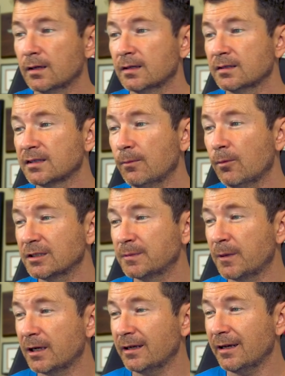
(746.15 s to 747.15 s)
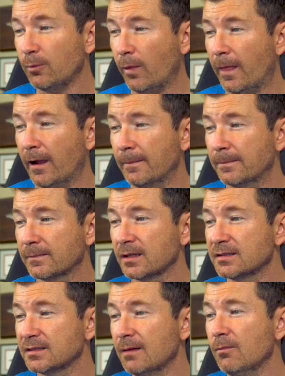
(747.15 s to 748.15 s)
Some eh,
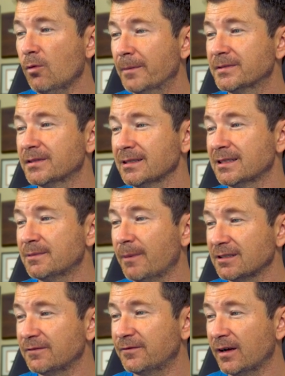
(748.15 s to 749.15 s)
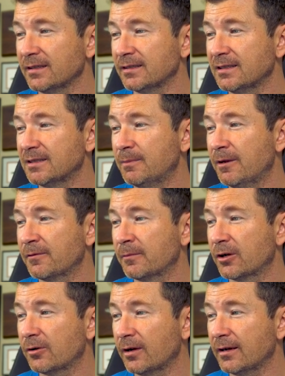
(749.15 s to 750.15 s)
some websites specify that needs to be from an
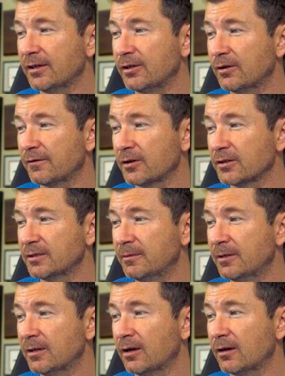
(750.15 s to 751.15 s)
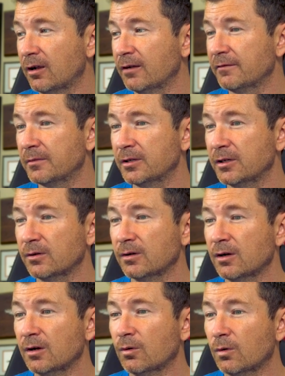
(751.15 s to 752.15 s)
accredited university, but not all of them do.
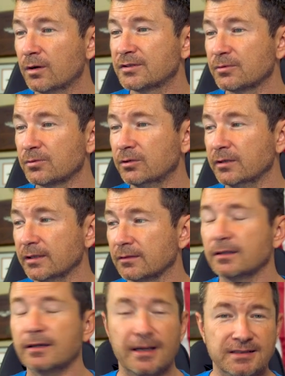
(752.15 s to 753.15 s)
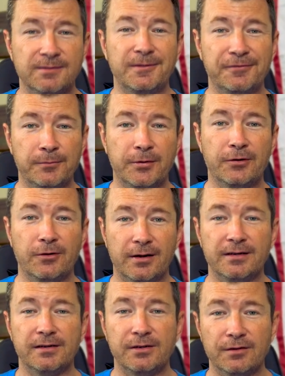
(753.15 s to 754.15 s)
What is the rule here? It has to be from an
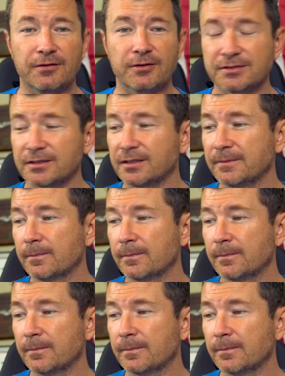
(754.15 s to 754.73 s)
accredited university.